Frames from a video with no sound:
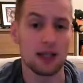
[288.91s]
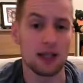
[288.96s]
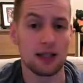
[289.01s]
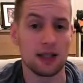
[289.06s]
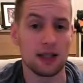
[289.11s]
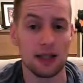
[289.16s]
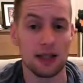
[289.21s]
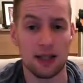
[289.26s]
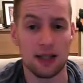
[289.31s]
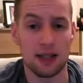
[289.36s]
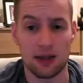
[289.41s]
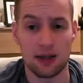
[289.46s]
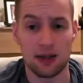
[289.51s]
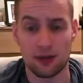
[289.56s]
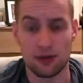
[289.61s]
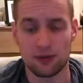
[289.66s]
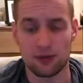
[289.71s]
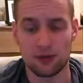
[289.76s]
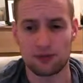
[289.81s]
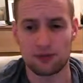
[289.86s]
Now
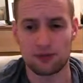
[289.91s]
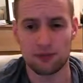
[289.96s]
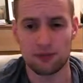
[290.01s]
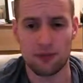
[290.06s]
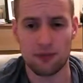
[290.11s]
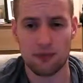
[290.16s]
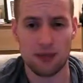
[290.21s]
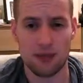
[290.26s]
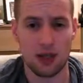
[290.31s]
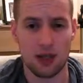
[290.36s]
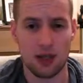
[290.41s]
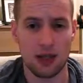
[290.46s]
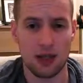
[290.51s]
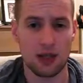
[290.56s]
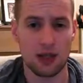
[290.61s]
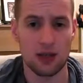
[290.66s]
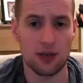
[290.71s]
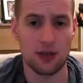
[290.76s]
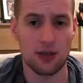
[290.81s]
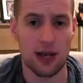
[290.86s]

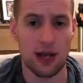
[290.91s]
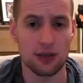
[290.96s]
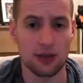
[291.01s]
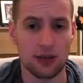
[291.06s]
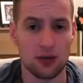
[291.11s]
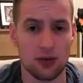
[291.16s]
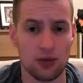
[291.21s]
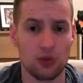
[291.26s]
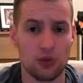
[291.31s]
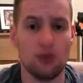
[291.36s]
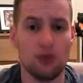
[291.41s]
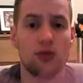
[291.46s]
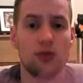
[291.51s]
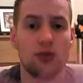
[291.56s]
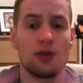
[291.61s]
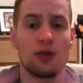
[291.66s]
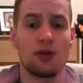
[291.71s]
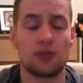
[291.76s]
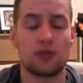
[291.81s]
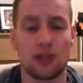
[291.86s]
you add all
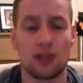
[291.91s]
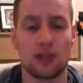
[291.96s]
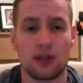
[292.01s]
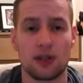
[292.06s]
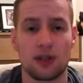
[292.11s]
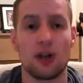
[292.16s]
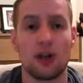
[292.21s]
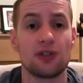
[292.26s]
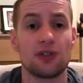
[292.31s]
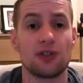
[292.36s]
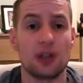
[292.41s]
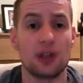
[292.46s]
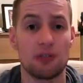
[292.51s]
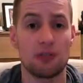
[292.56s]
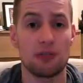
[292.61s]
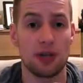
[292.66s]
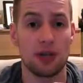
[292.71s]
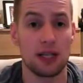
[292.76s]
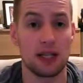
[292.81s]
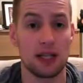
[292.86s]
those 6 cards up
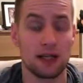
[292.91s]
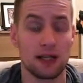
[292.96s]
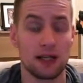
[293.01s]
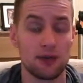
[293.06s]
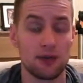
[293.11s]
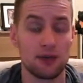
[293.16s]
and they give you a